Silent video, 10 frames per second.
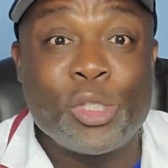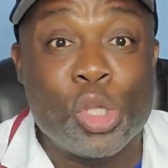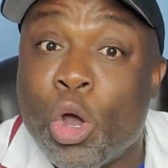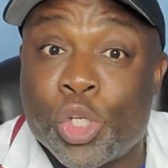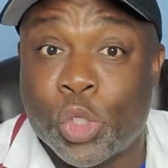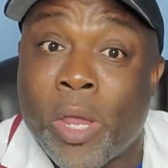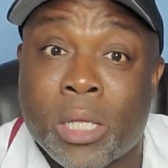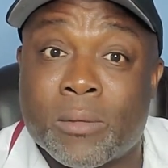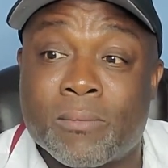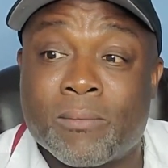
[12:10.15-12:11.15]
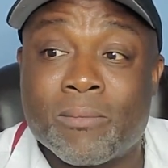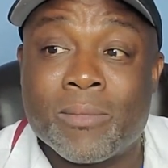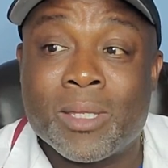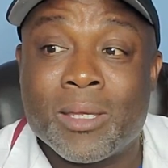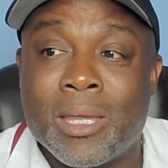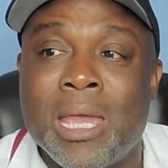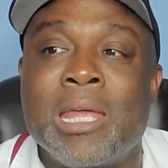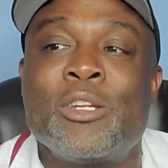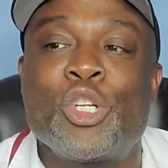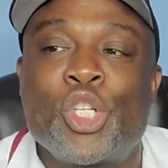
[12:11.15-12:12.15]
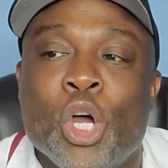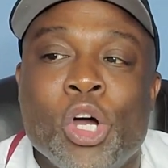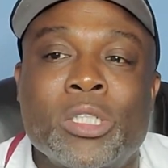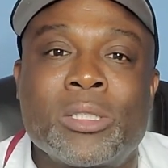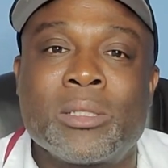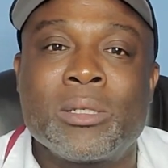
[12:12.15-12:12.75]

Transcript: don't drink, and don't